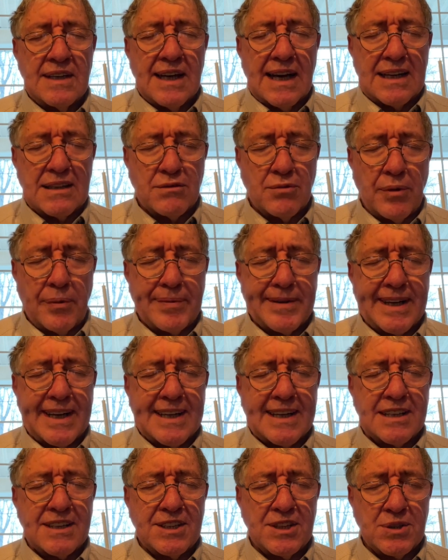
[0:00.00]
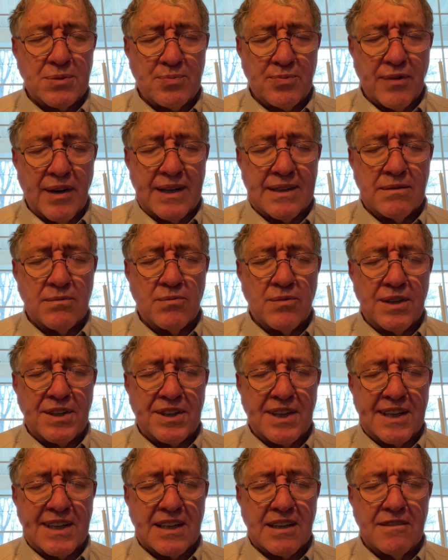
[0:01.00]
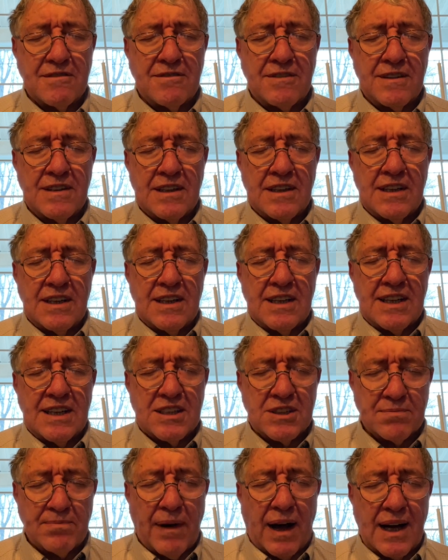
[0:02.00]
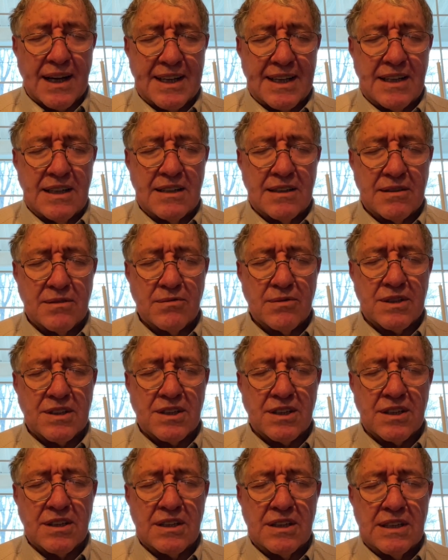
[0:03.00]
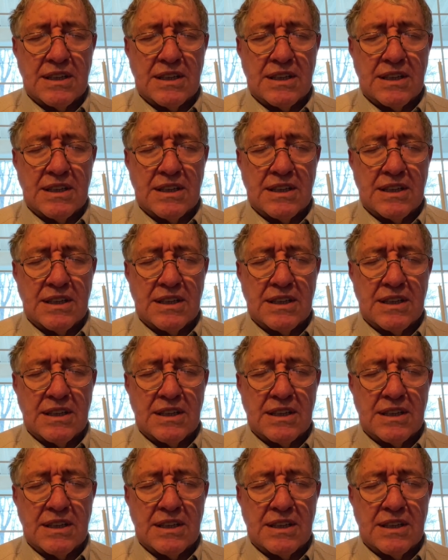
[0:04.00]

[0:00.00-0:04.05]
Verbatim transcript: As we partake of this bread, we think of his body, which